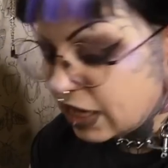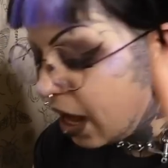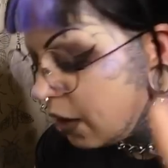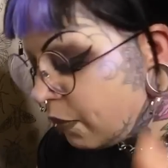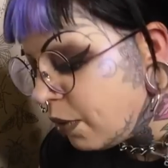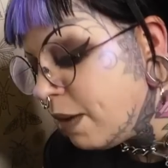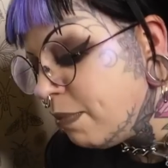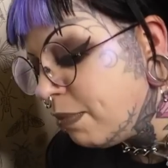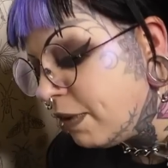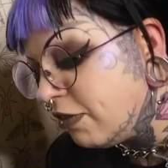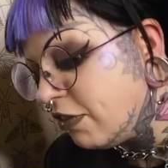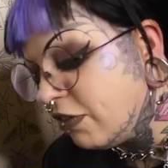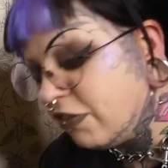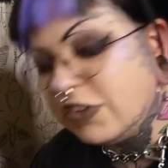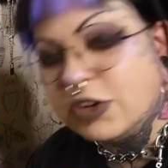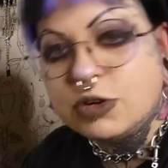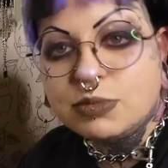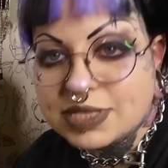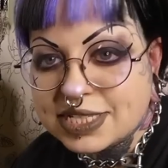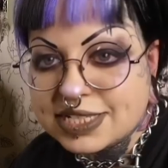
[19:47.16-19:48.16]
I won't bother
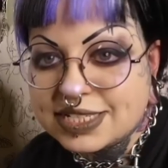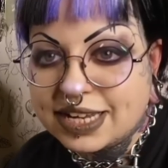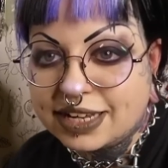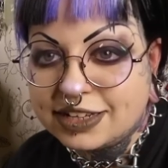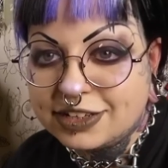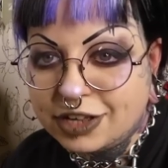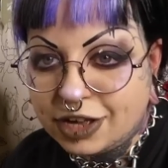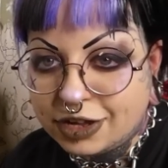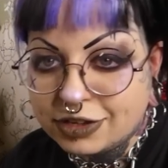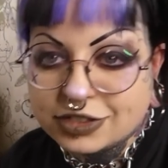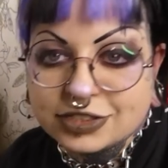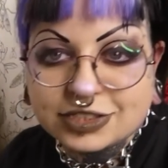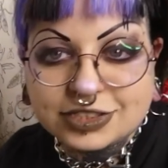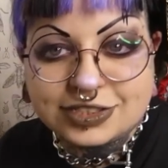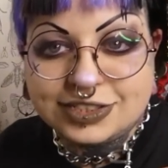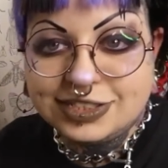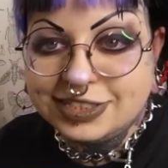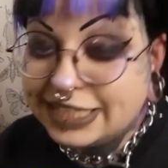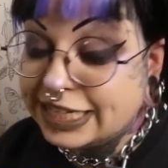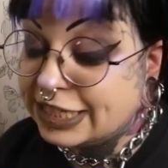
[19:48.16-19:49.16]
filming the second coat because
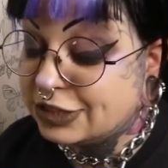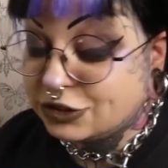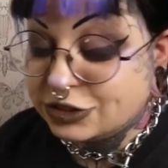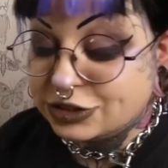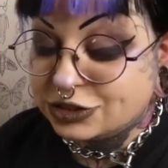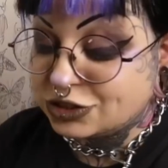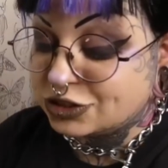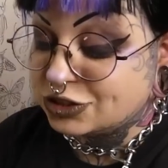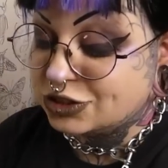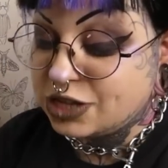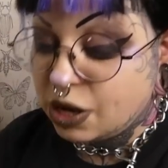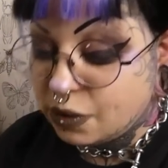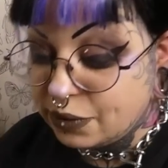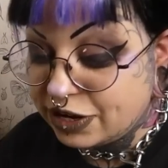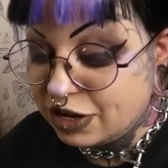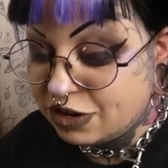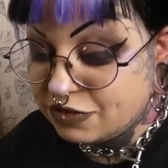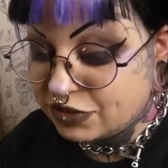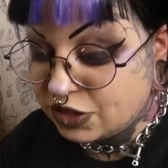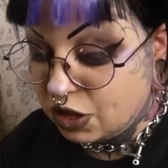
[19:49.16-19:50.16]
it's literally just going
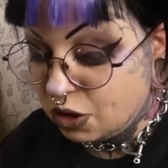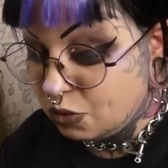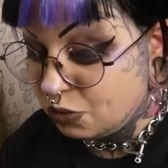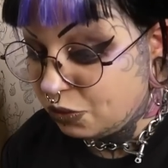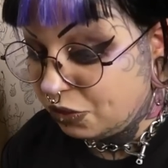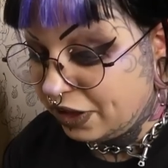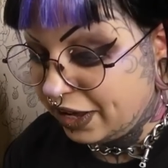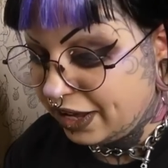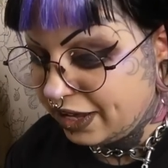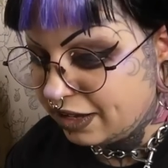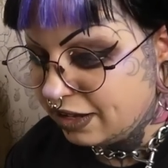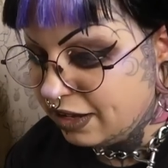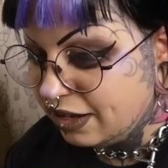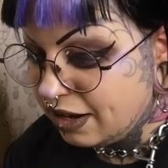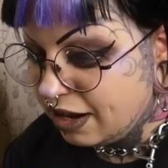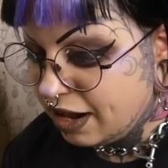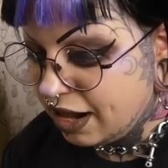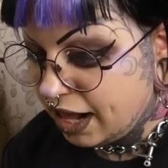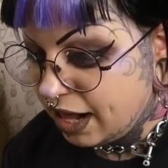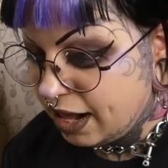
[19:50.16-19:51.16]
over the whole thing.
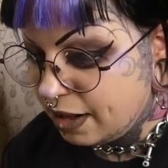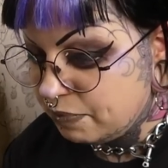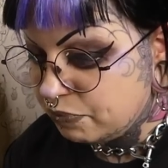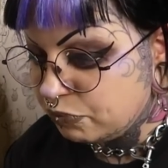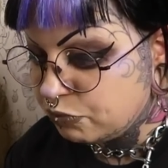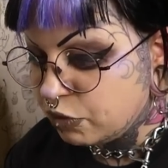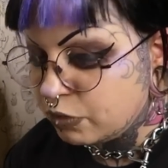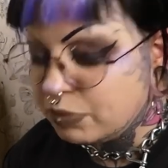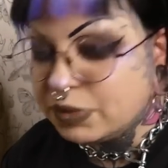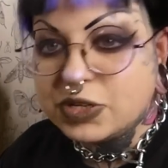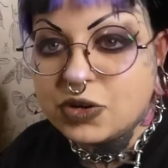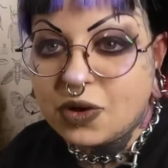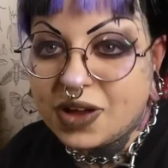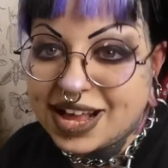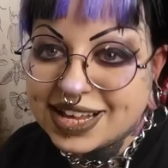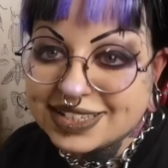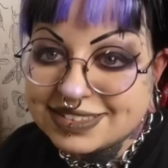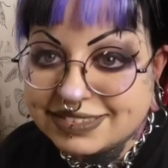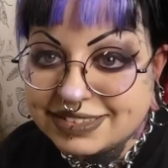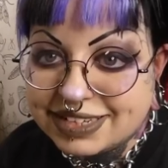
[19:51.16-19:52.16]
Probably not
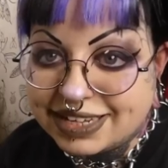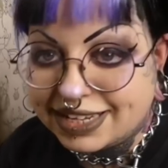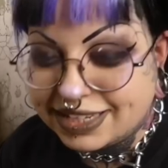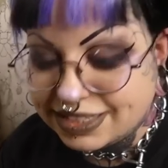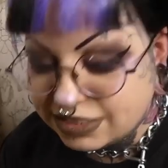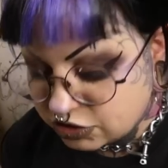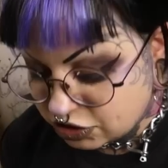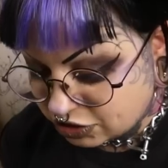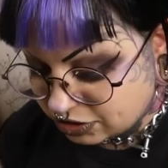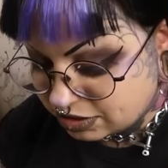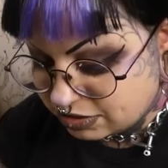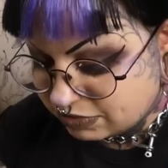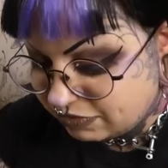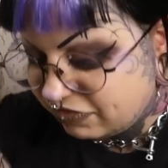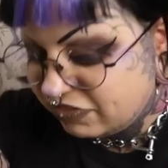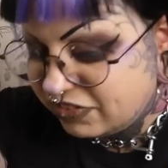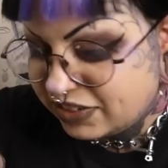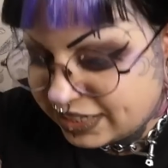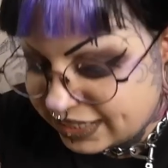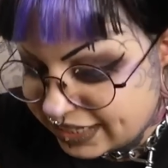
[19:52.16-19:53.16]
as neat, just
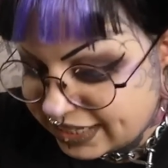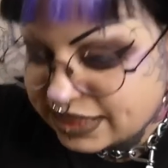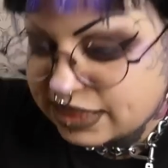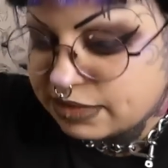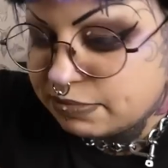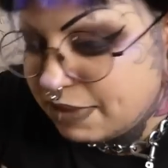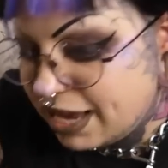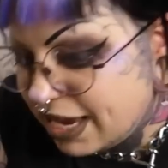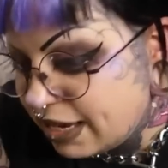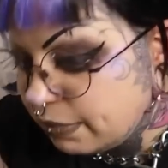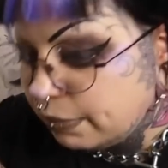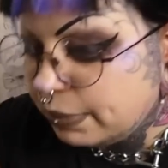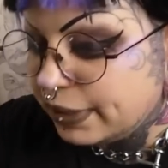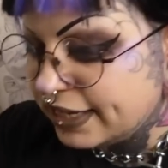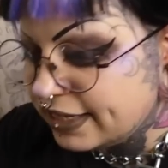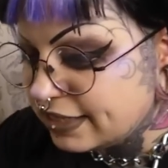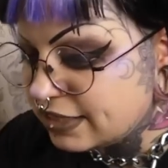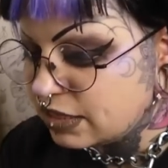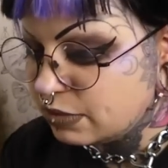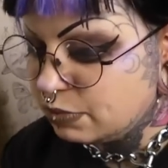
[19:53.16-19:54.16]
filling in the main
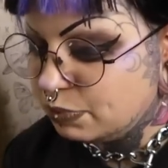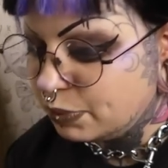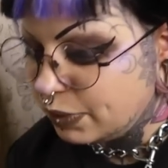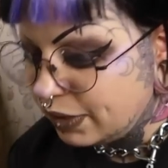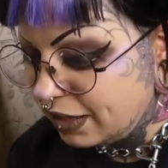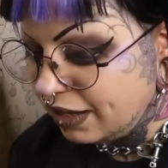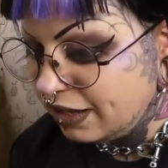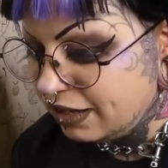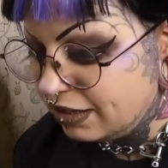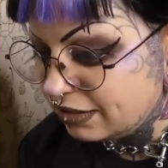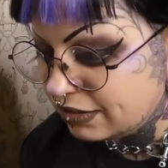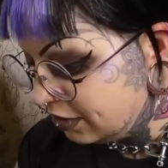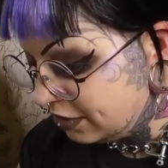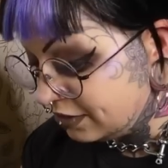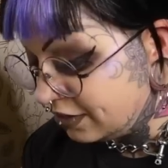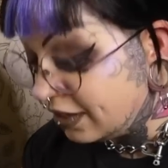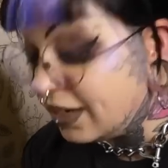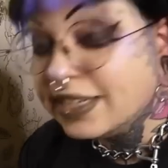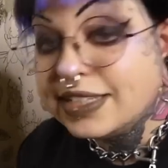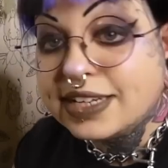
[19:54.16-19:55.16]
bits, but
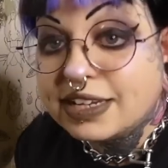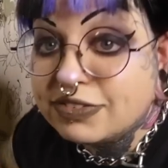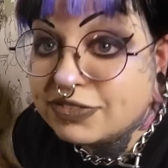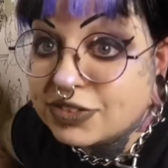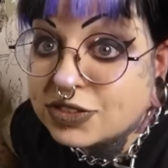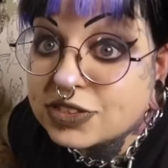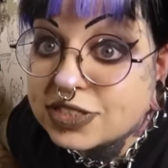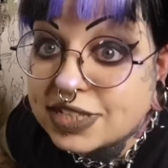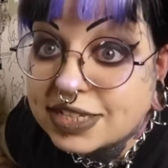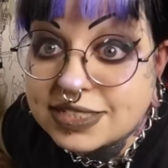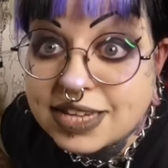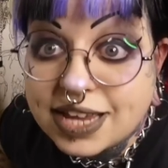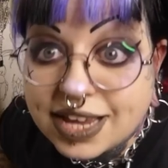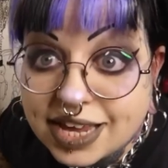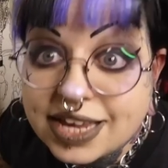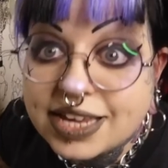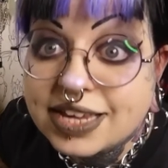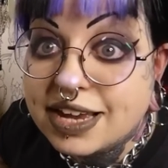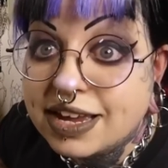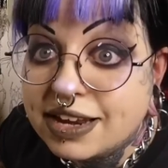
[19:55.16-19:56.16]
90 Day Fiancé is
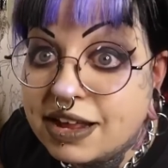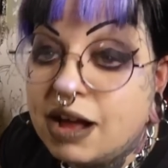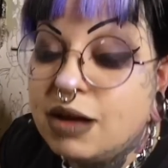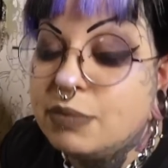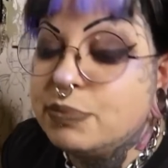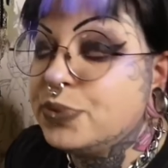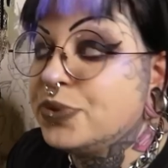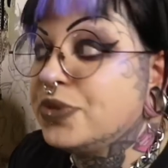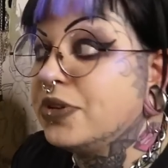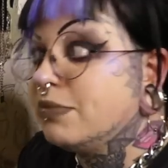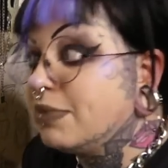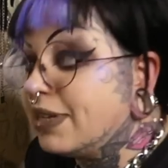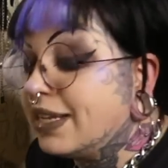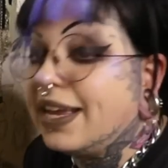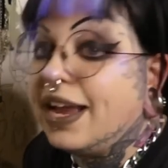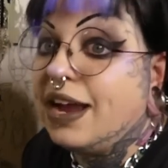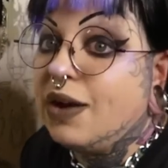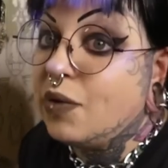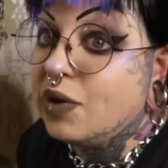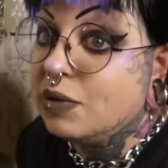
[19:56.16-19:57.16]
heating up, so I'm gonna
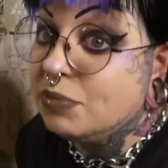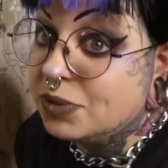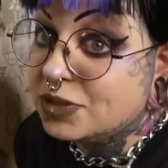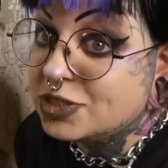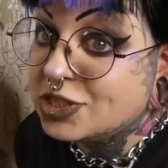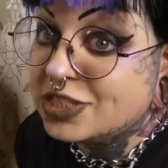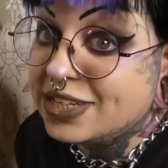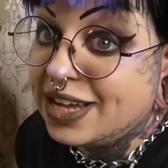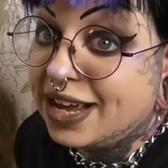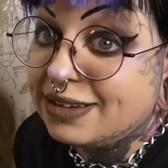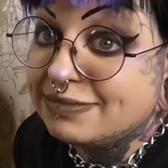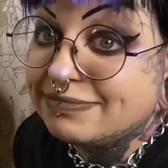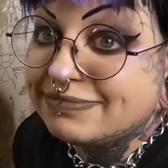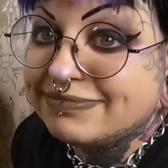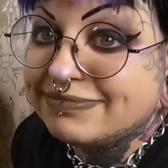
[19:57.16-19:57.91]
carry on watching that.